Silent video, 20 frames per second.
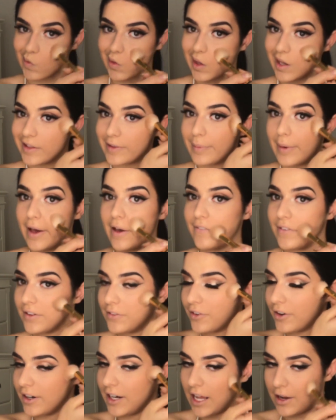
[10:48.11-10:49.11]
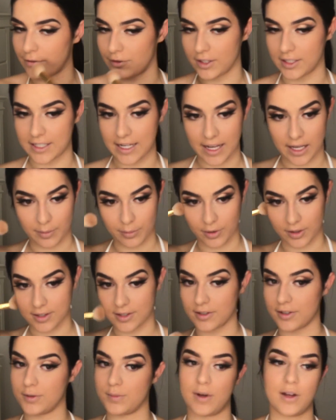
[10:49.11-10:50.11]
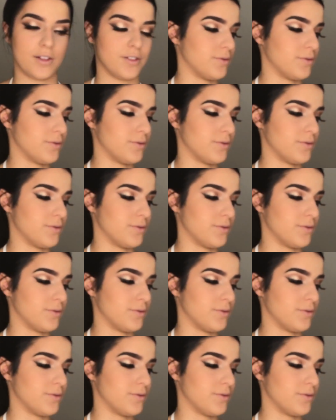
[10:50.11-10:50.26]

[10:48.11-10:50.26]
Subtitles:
It's perfect for an everyday bronzer as well.